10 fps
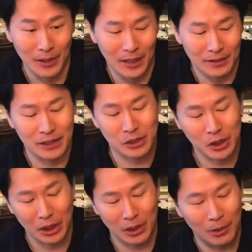This
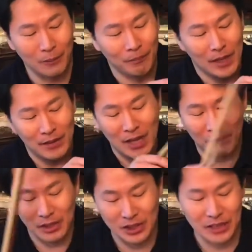cello
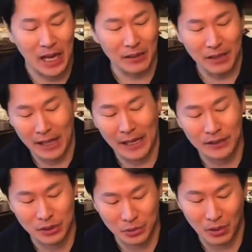never sounded as
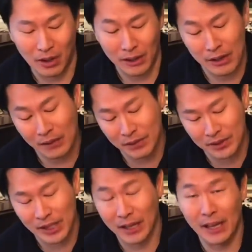strong and never
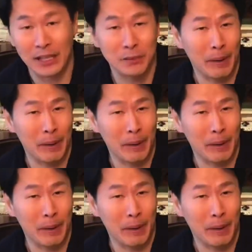sounded as